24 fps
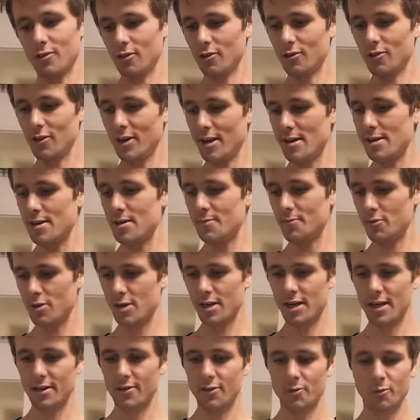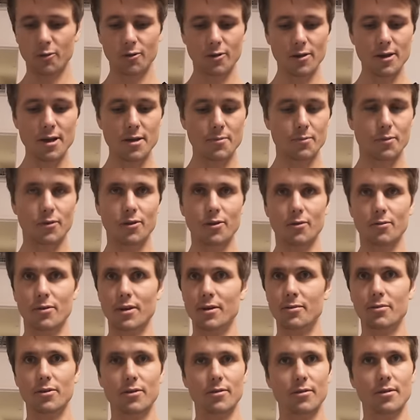So tonight I'm gonna get some sleep. So
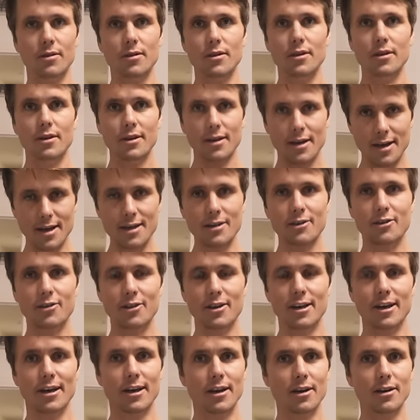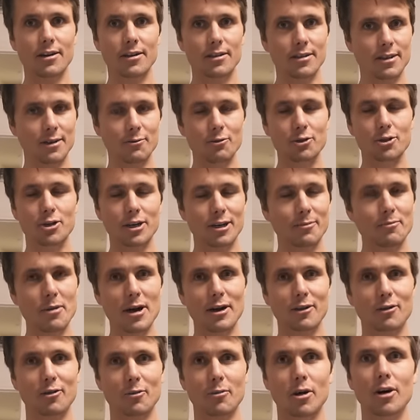we will end today here and then we'll check
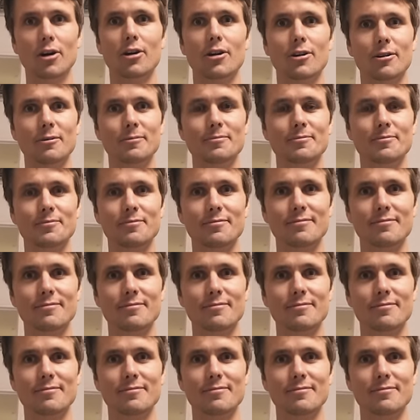back tomorrow.